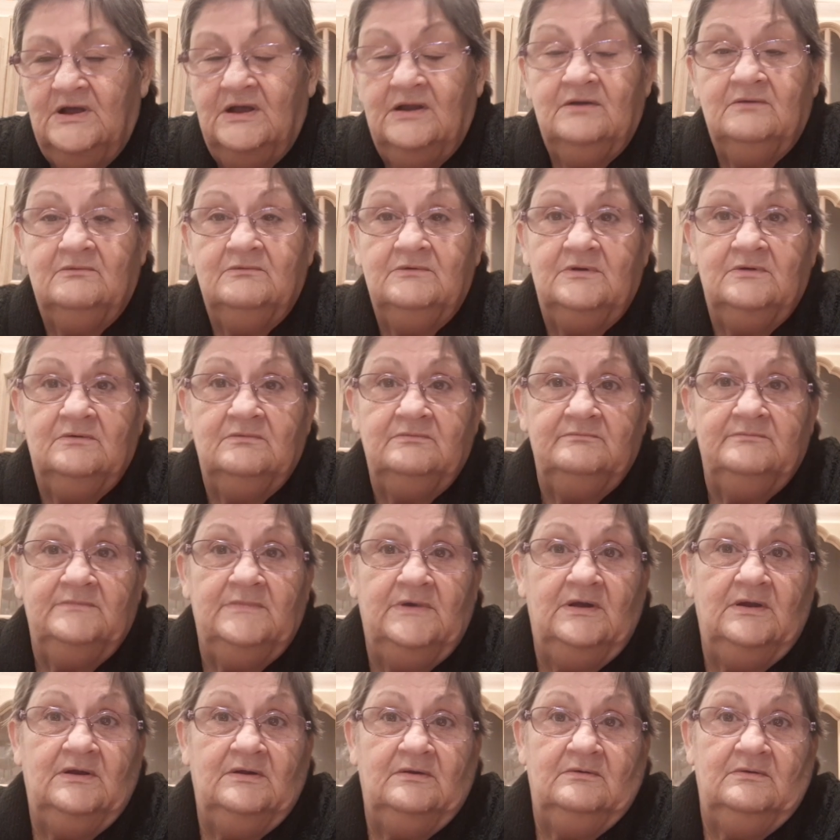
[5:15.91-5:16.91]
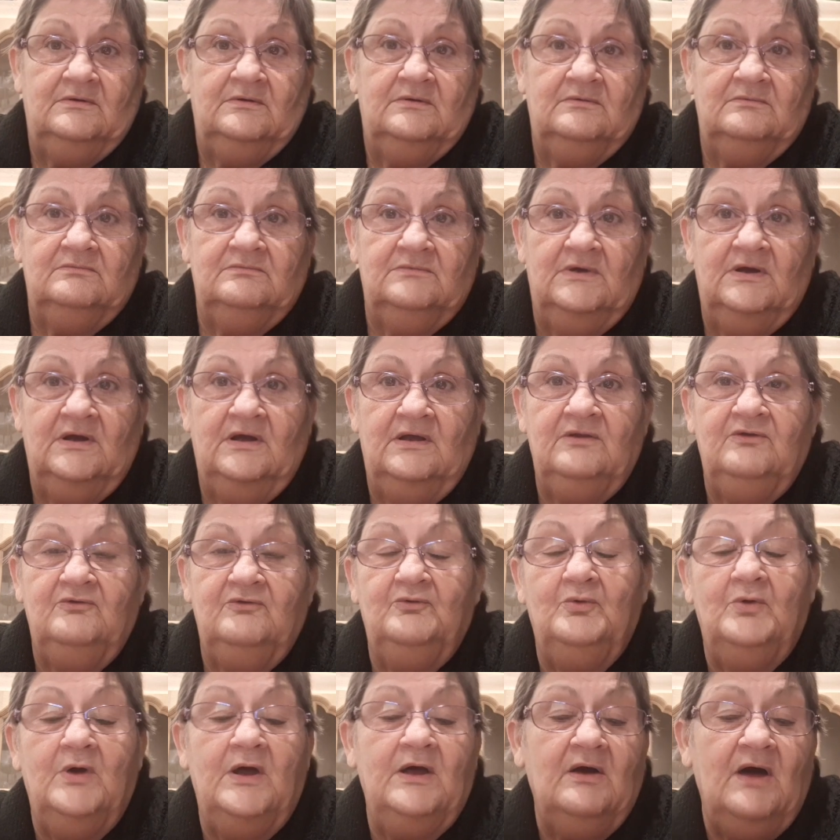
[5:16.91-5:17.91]
I don't know. I don't know. I,
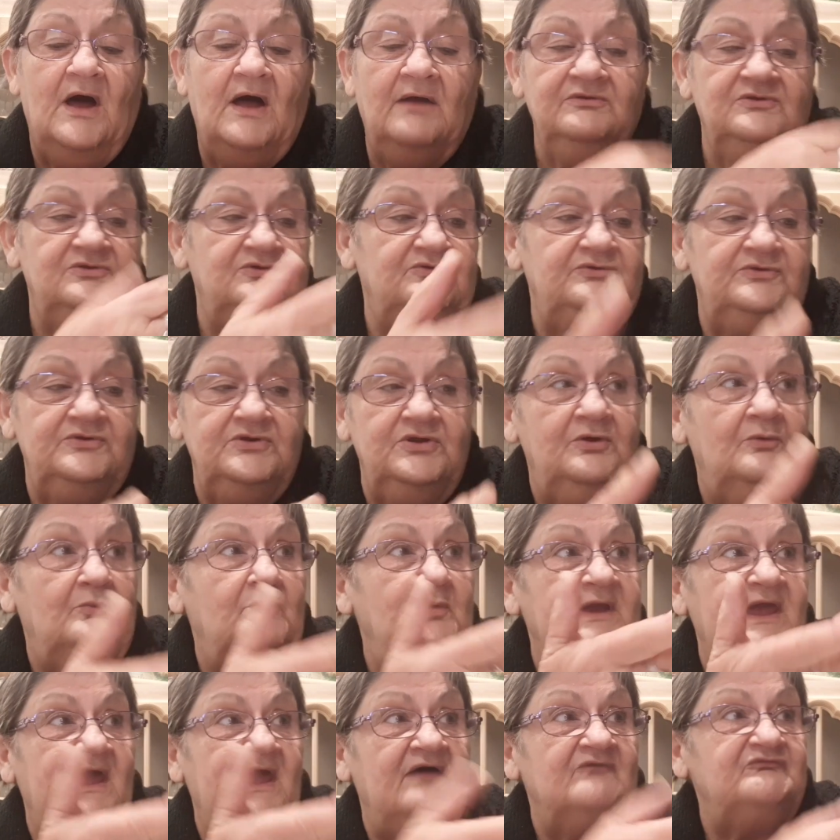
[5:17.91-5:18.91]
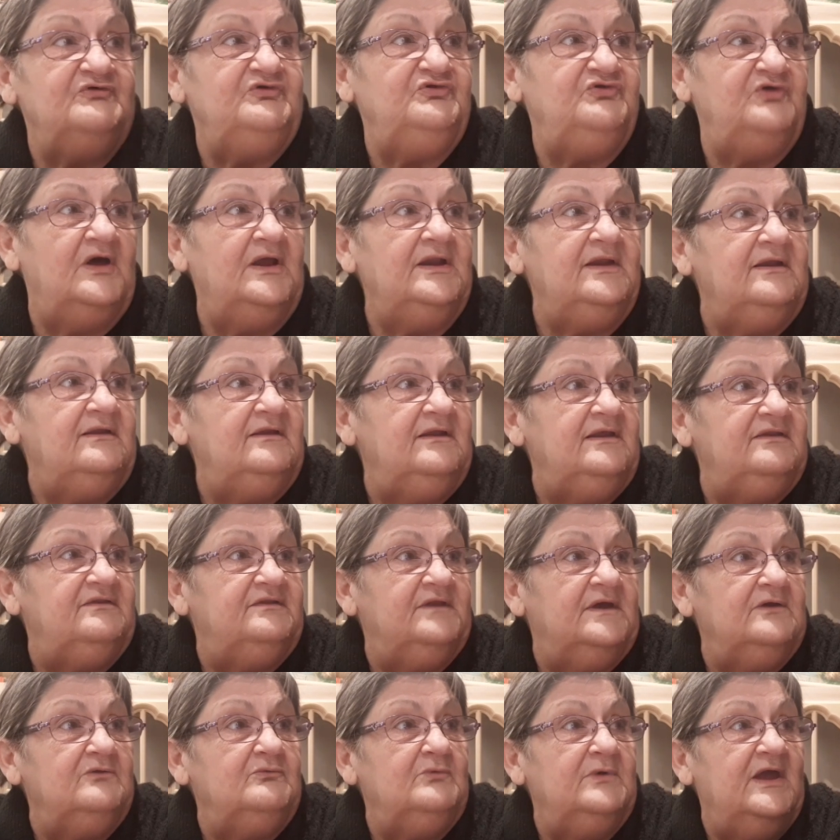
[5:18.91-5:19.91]
well, I, we haven't done
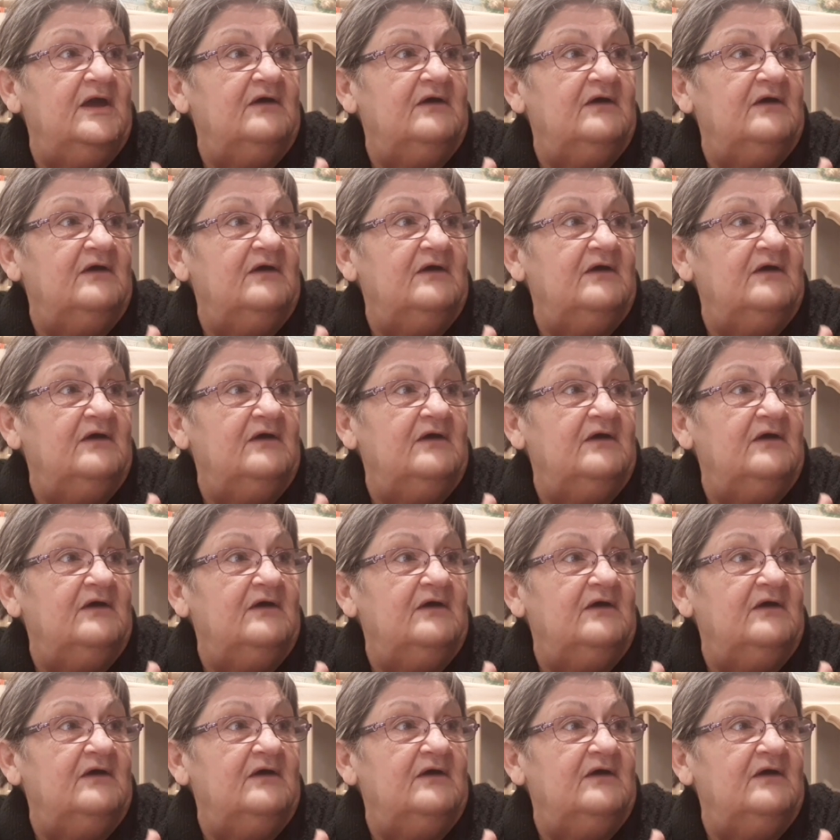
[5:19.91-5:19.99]
anything.